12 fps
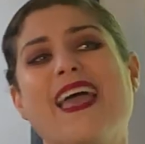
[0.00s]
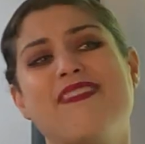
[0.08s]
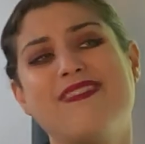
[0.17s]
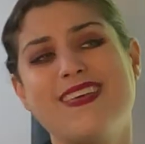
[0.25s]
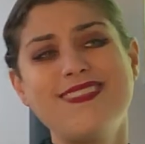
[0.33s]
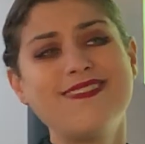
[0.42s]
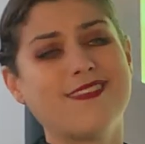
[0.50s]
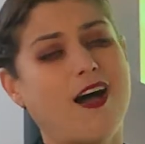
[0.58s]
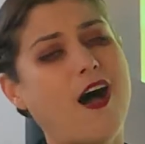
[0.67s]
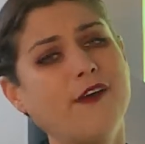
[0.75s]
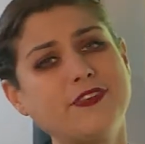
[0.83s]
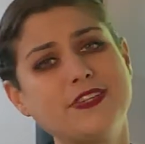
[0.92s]
And then
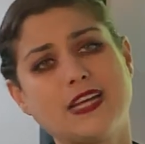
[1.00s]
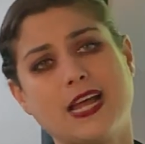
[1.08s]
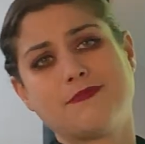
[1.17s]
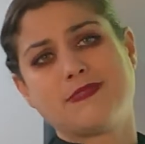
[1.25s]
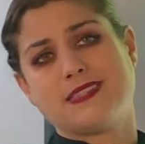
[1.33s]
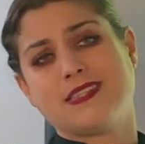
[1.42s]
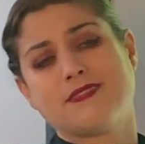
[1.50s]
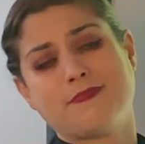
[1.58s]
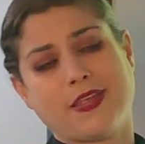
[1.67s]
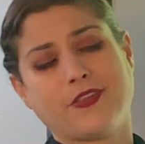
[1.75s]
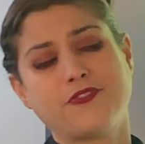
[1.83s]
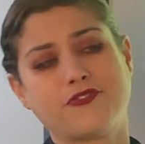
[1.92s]
oftentimes these
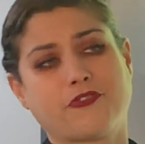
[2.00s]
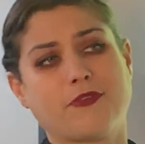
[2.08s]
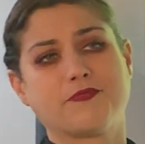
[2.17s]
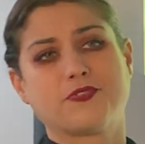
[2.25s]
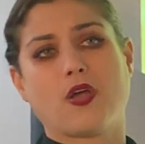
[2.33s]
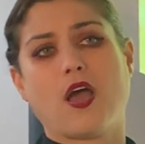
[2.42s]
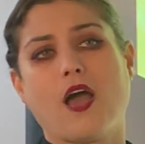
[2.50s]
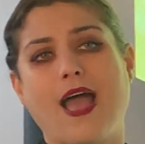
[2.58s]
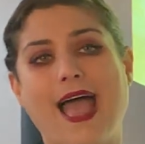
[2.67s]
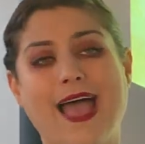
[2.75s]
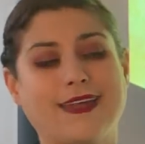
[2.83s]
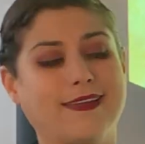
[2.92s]
manuscripts uh,
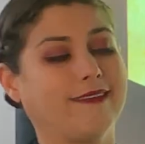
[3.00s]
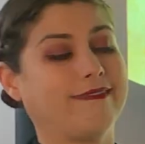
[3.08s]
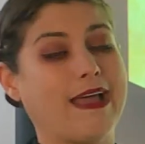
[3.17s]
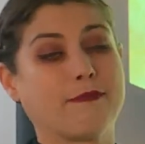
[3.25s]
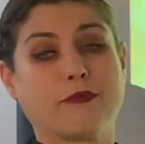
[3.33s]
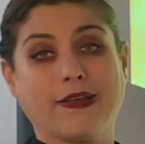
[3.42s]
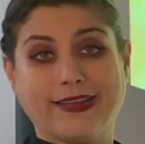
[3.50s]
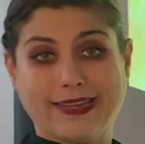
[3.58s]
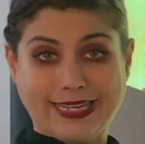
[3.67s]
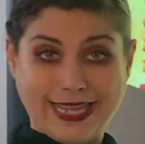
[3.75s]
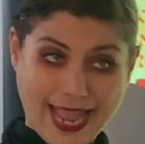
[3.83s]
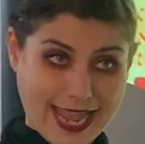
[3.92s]
had elaborate
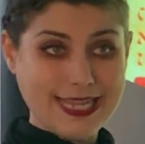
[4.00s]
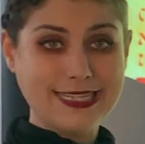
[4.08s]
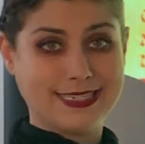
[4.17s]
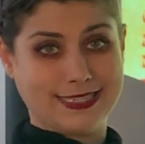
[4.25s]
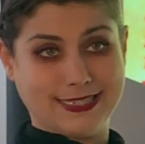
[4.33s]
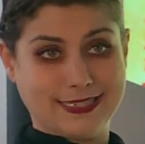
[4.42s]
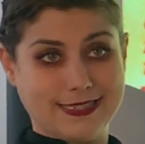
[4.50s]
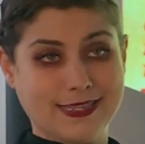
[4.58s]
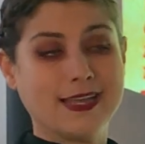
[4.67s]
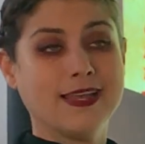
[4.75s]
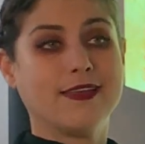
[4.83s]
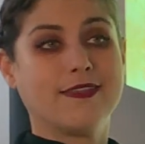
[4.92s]

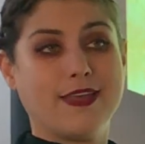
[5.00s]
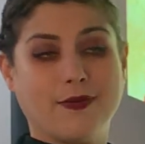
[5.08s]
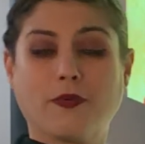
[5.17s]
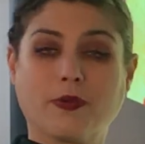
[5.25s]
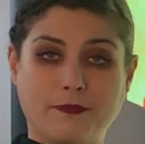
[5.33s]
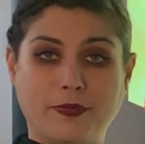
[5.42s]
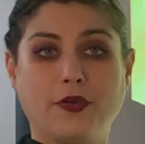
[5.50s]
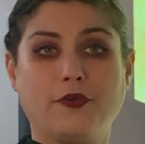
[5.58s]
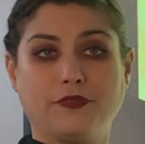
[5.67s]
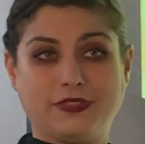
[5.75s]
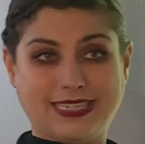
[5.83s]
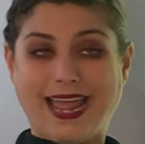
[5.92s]
cases that were
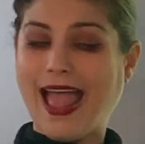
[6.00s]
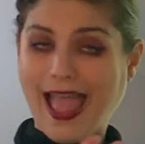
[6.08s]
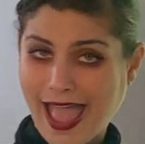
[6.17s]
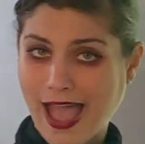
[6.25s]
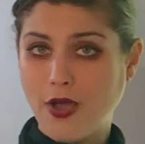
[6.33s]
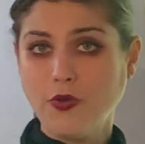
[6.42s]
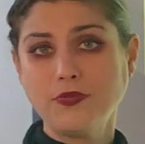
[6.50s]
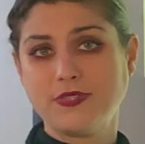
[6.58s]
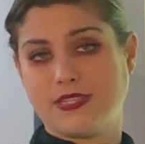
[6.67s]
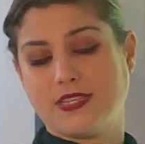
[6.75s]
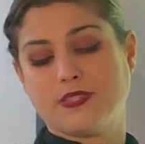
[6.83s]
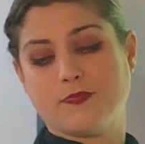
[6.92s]
built to
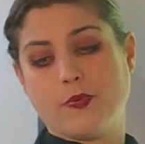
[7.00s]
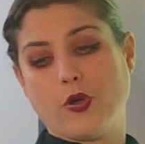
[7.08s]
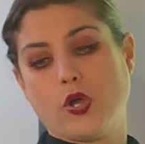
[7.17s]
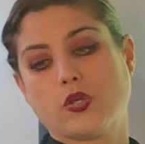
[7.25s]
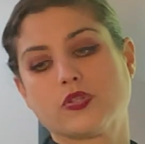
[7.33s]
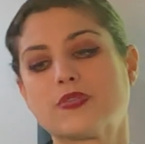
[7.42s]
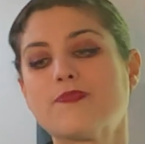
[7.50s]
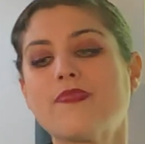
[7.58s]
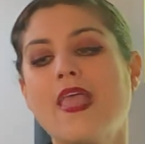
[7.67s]
house these books.